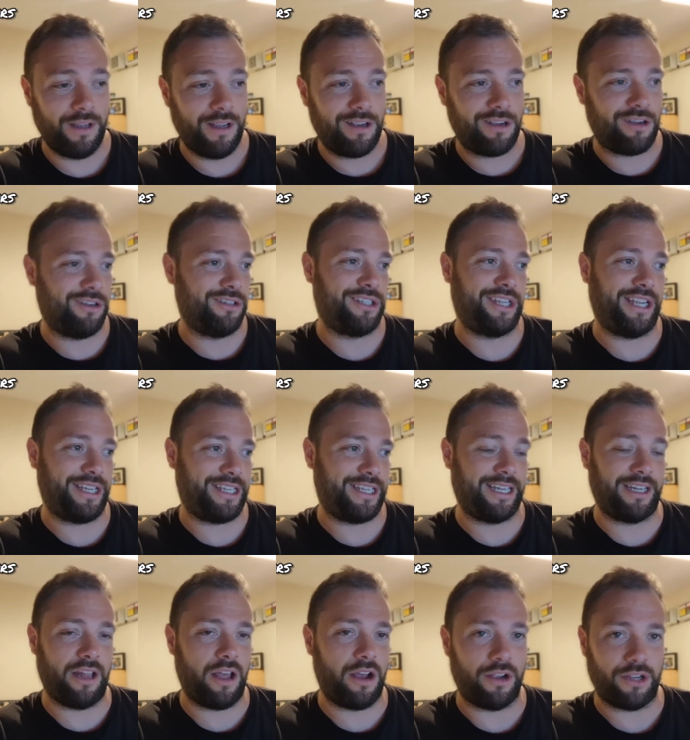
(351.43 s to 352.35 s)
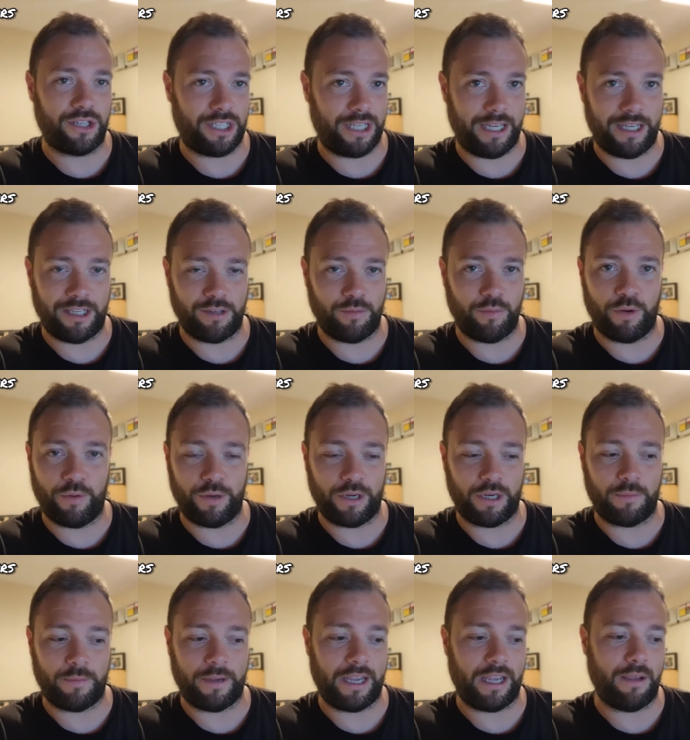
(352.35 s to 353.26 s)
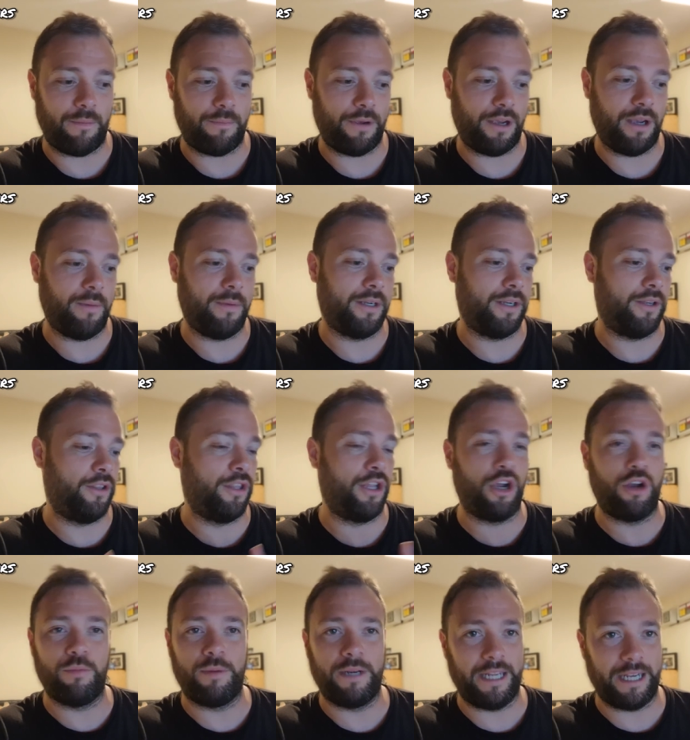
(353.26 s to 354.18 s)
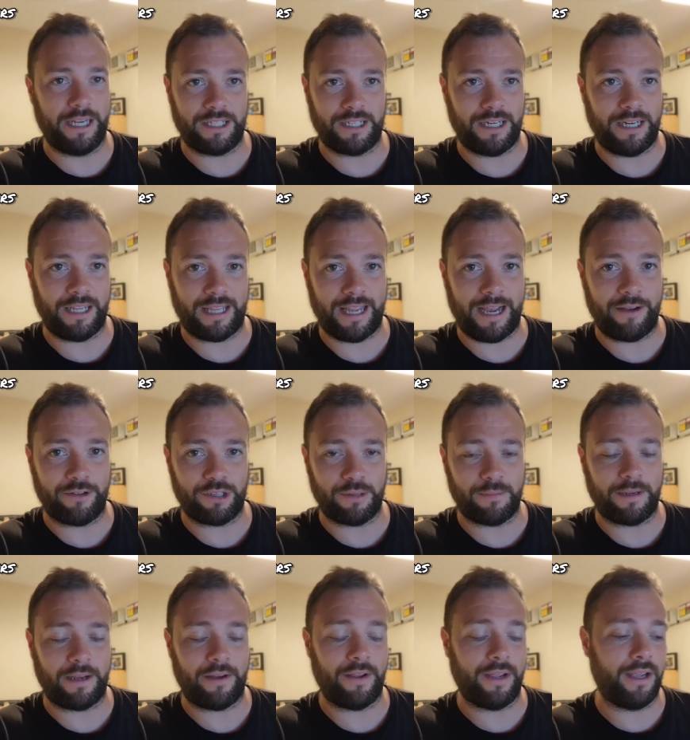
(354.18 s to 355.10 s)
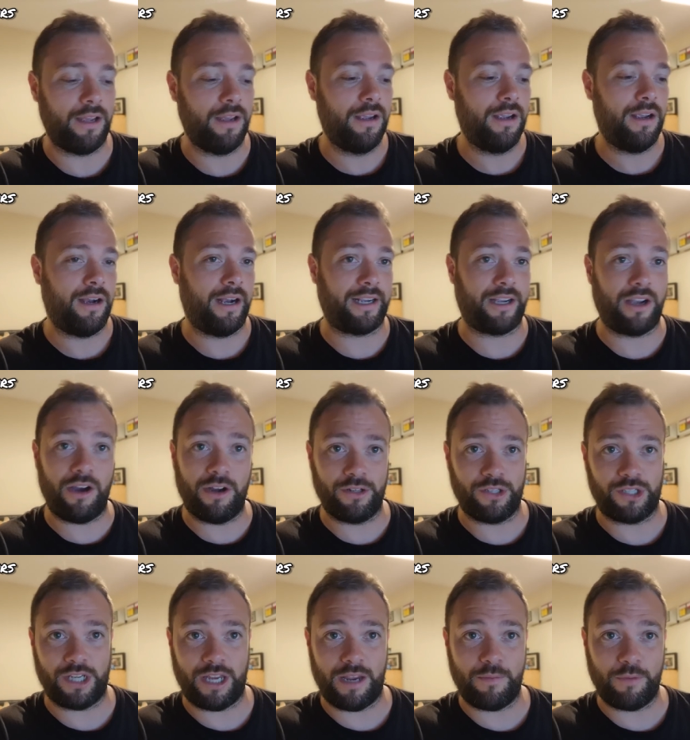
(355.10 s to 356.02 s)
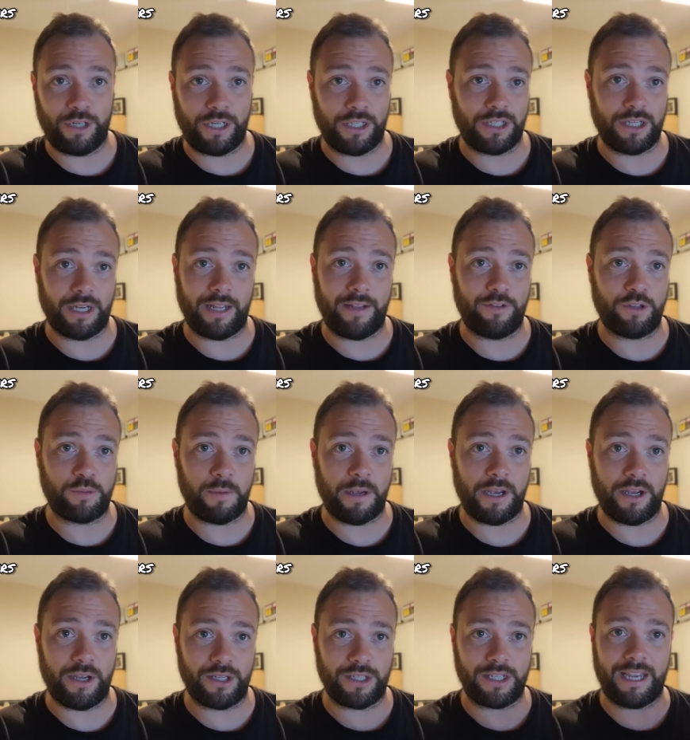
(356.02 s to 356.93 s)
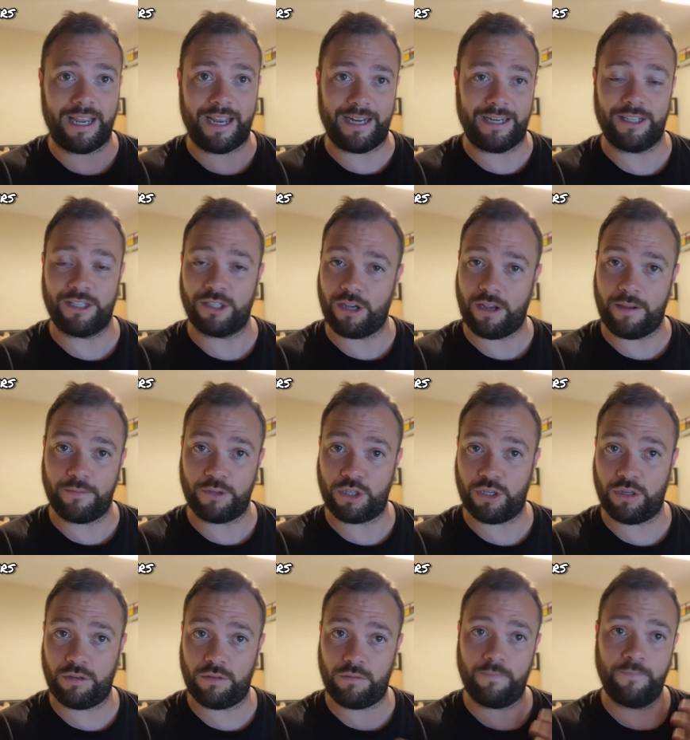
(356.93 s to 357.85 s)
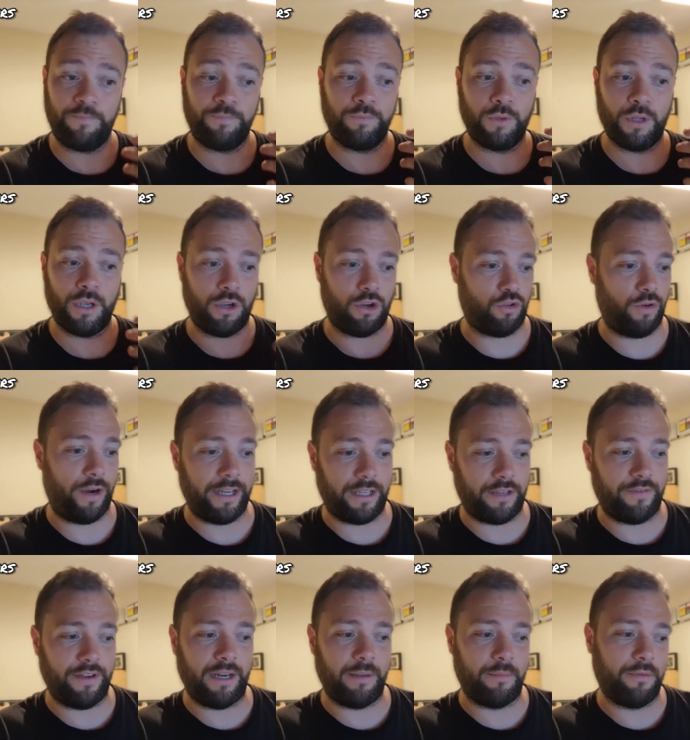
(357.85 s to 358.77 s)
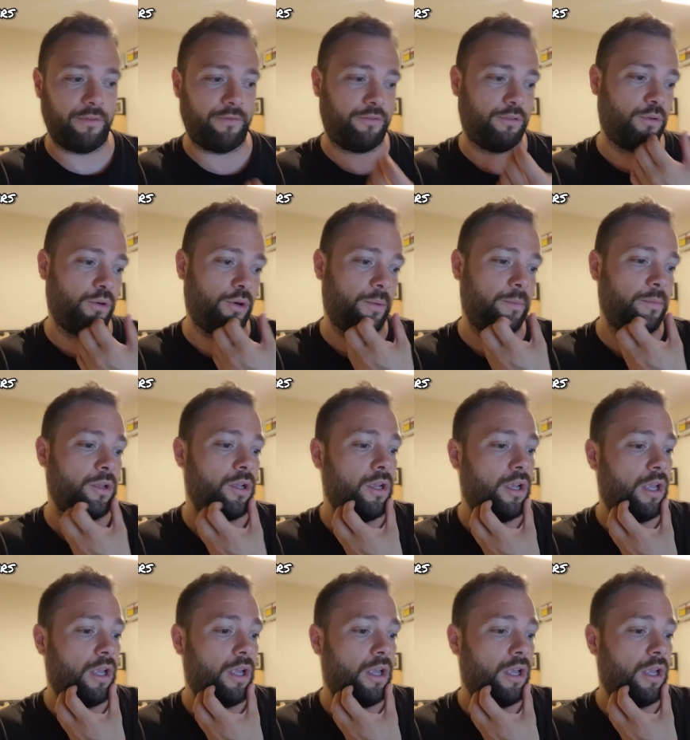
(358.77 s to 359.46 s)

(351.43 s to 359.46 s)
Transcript: Conte said last season we were going to make it permanent. Nobody has any doubts about it. I can't see him wanting to leave Spurs anytime soon great development for him.